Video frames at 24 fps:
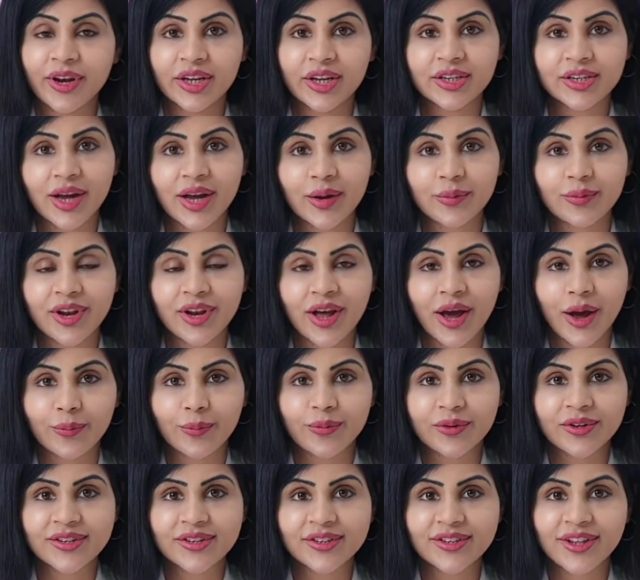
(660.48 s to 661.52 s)
time it
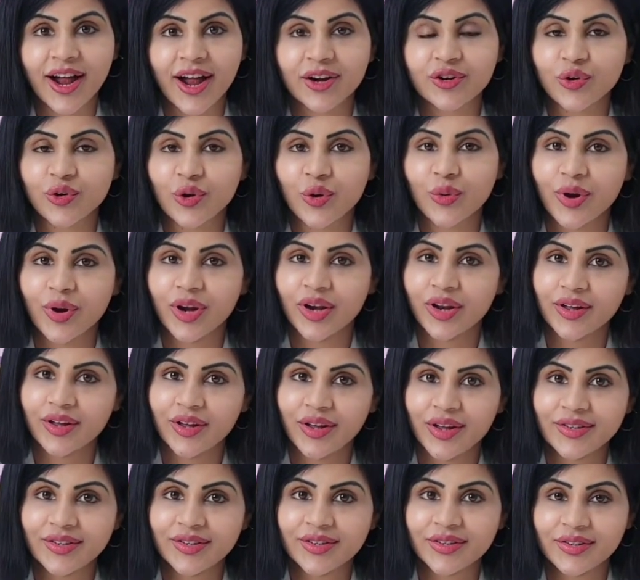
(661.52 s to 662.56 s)
happens that your wedding
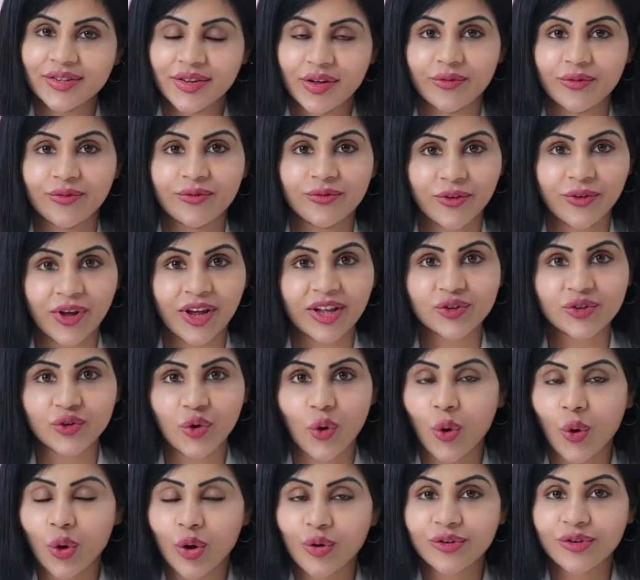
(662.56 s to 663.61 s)
is fixed
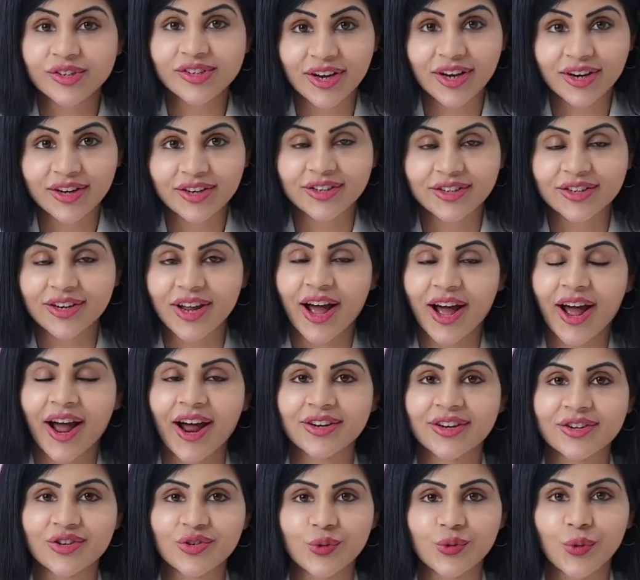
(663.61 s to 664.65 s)
all of a sudden and
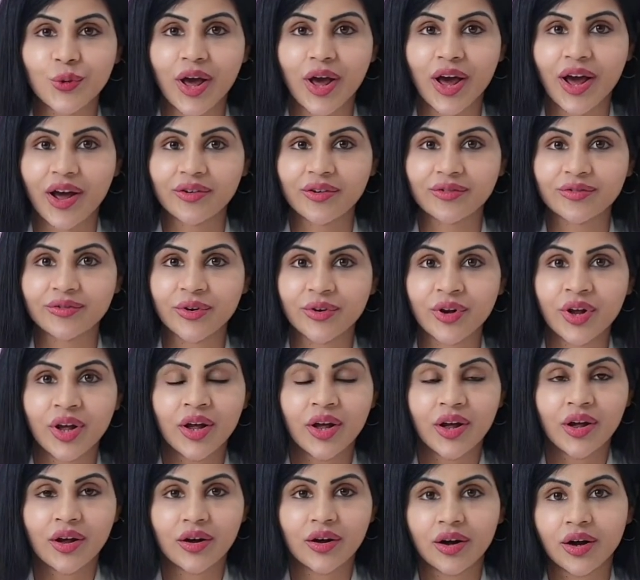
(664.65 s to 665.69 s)
you don't have
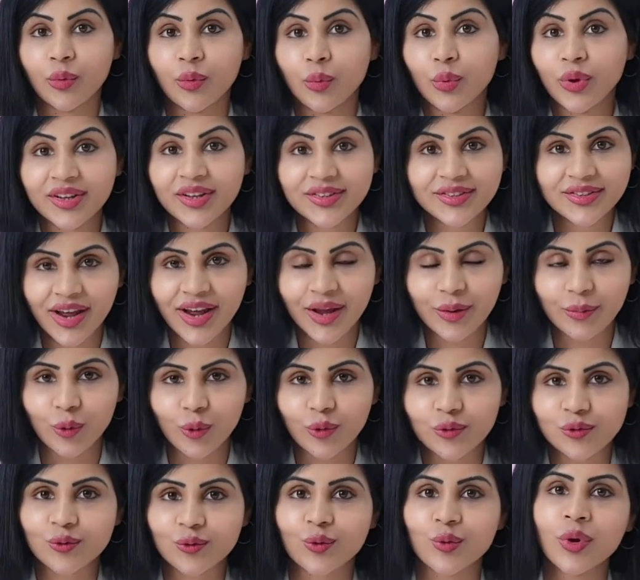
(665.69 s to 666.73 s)
a week's time
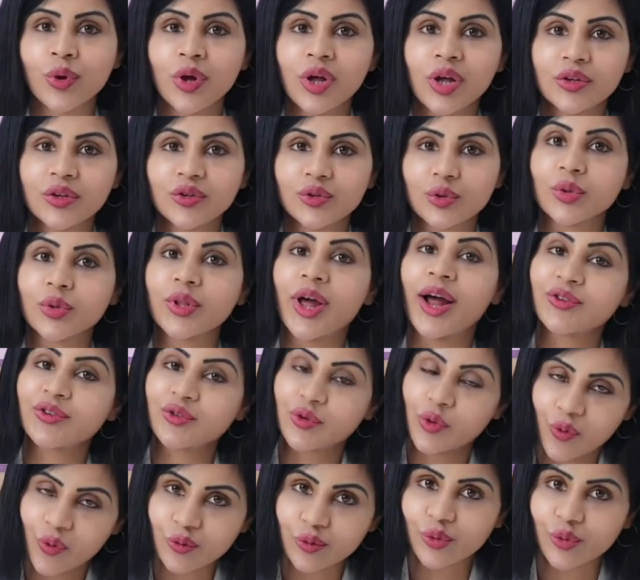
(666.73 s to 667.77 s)
also. So that's
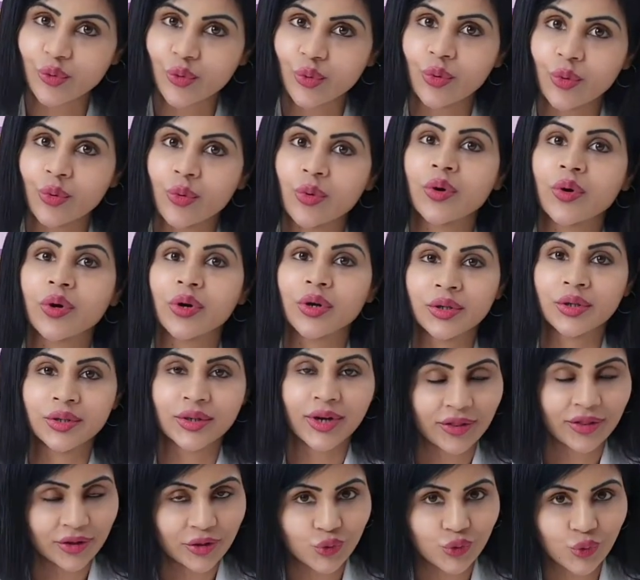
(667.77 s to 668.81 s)
also
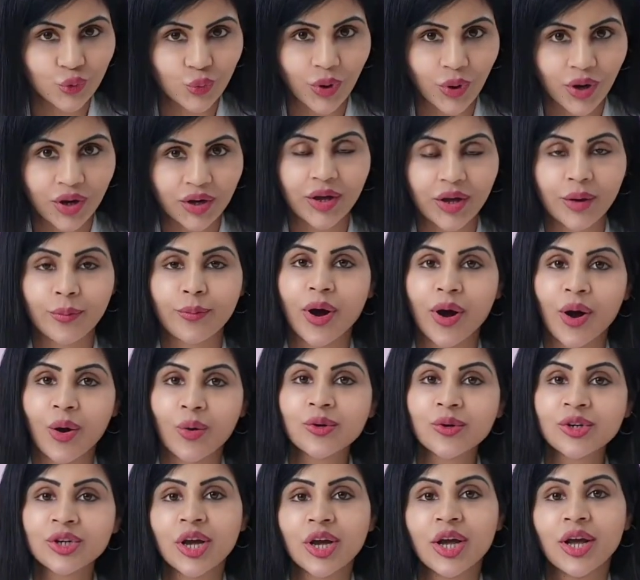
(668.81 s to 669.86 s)
nothing to worry
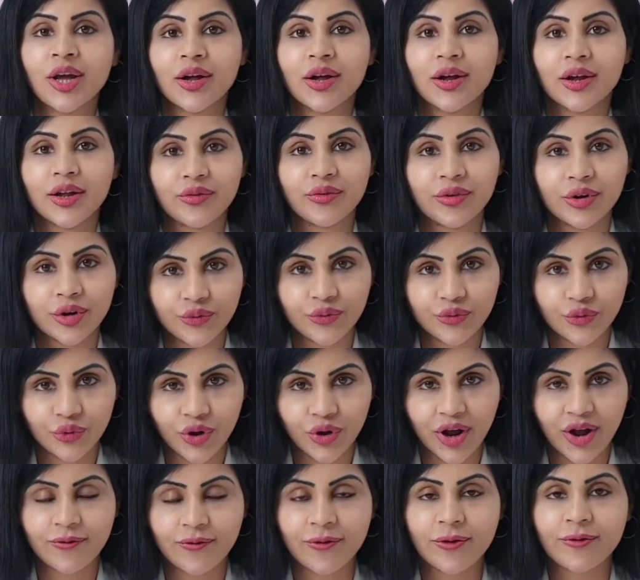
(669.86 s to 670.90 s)
about. Even if you
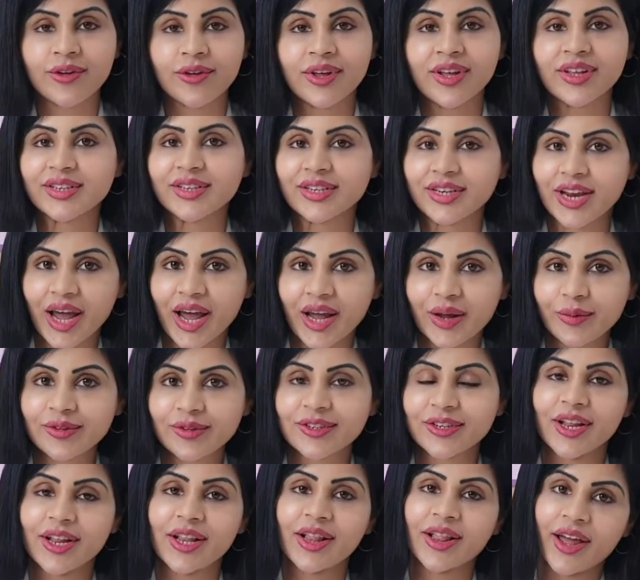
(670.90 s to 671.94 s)
have a week's time,
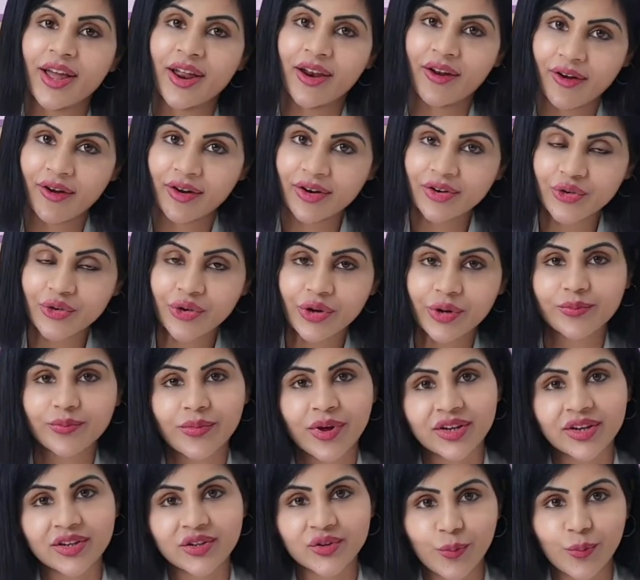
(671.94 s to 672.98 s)
still there are
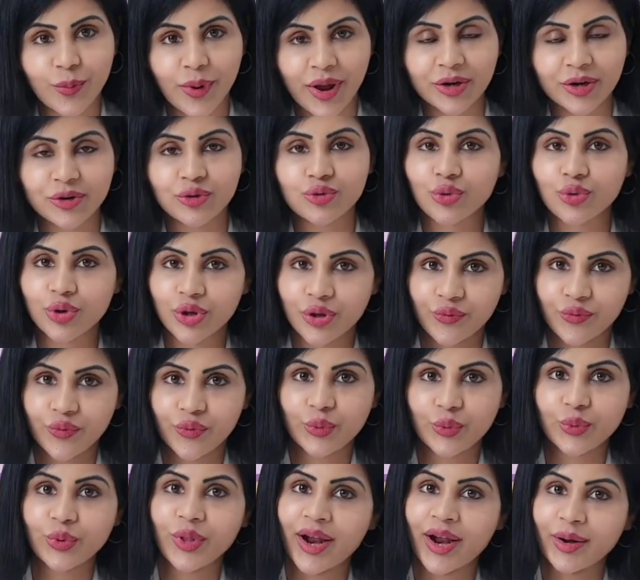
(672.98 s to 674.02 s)
treatments meant to give you
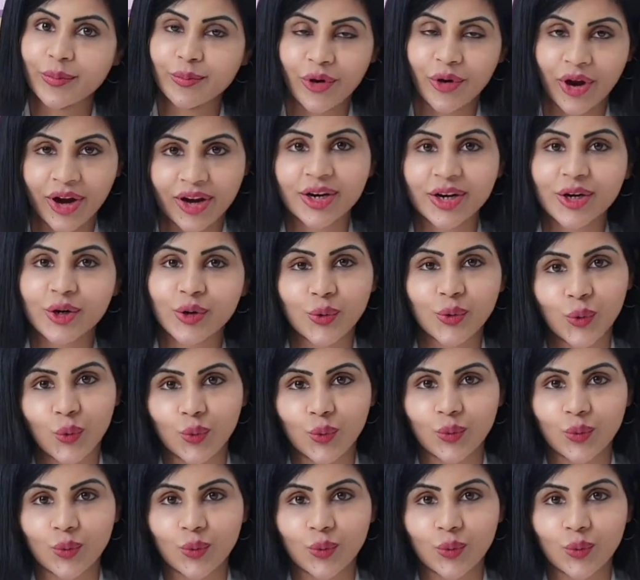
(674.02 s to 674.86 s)
that bridal glow.